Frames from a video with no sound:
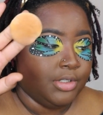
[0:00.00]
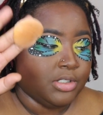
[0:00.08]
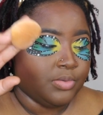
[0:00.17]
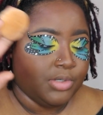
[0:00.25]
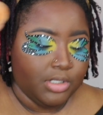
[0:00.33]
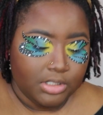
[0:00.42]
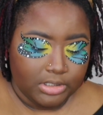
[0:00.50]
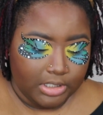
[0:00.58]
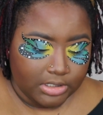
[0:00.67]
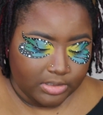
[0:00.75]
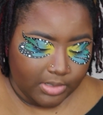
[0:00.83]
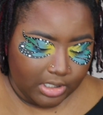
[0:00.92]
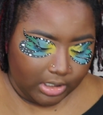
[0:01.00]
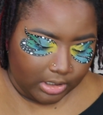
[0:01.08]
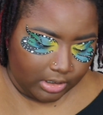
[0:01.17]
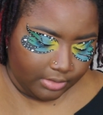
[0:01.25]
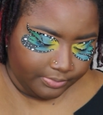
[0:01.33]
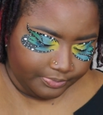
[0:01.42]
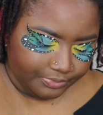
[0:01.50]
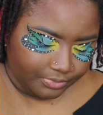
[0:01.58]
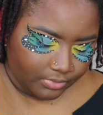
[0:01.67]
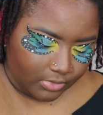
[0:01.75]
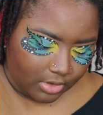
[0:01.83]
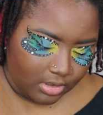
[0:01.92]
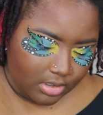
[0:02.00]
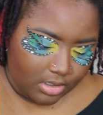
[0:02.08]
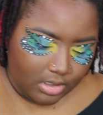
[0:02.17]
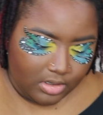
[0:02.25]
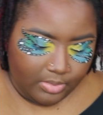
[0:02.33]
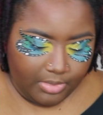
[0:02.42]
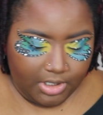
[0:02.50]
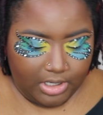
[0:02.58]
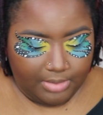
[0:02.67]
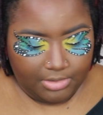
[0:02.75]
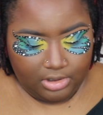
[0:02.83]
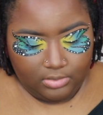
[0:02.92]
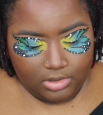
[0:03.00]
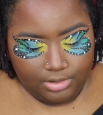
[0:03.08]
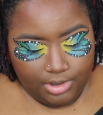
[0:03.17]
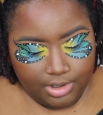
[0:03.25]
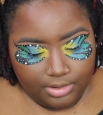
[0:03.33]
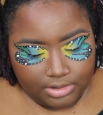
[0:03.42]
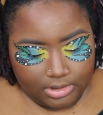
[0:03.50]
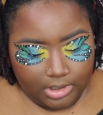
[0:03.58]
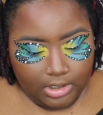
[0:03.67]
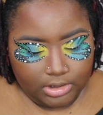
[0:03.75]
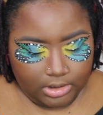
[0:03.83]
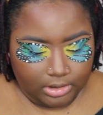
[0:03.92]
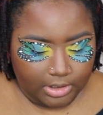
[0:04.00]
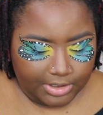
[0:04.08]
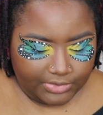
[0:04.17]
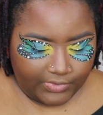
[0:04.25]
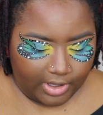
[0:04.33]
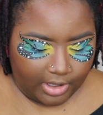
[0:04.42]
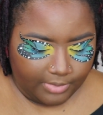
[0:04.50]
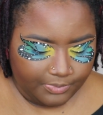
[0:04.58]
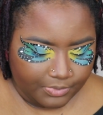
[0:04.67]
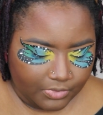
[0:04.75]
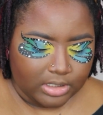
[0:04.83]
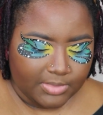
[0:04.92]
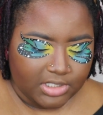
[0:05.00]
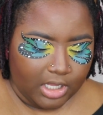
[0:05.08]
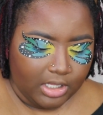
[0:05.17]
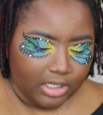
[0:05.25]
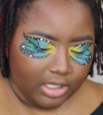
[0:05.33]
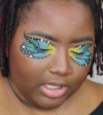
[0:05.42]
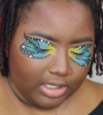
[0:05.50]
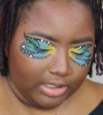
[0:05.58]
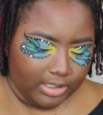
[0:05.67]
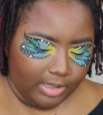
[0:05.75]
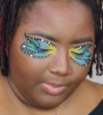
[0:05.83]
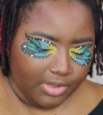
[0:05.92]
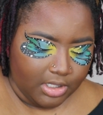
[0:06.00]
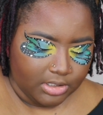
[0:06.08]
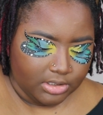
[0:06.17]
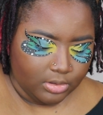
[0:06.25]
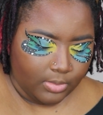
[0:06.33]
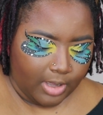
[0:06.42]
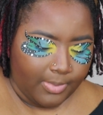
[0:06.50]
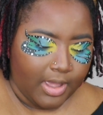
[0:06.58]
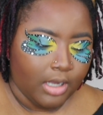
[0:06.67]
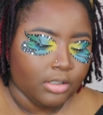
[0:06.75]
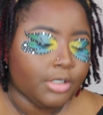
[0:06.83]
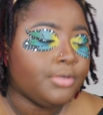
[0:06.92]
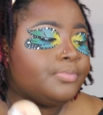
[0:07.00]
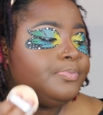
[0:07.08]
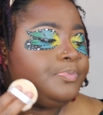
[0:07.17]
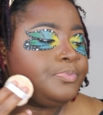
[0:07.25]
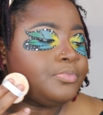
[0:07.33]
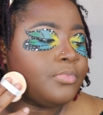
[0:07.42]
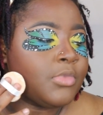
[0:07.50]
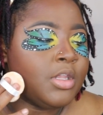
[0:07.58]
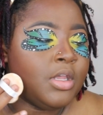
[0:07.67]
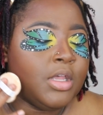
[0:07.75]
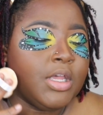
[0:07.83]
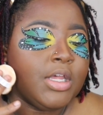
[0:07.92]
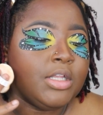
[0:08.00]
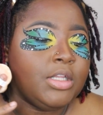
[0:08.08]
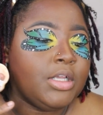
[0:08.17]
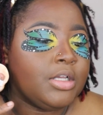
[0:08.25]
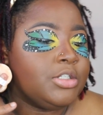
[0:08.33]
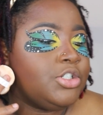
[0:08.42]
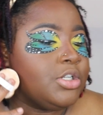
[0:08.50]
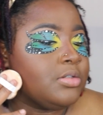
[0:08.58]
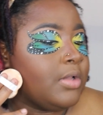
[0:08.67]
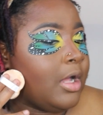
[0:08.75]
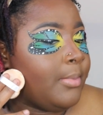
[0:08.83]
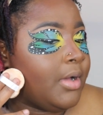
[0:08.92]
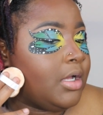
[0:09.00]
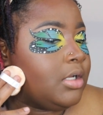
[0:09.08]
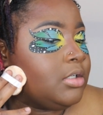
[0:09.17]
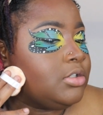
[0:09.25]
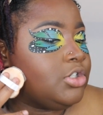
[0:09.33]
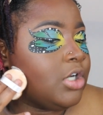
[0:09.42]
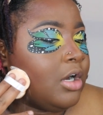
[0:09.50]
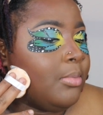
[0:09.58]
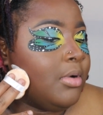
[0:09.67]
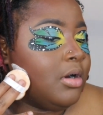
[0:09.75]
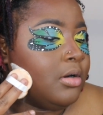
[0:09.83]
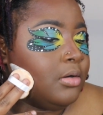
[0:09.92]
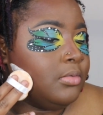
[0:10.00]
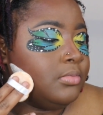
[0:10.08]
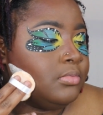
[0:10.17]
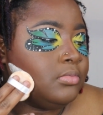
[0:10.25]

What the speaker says: This one needs to be clean, but I'm the only one who uses it, so that's fine. I'm going to take it and dip it into my powder and then chisel out my jawbone.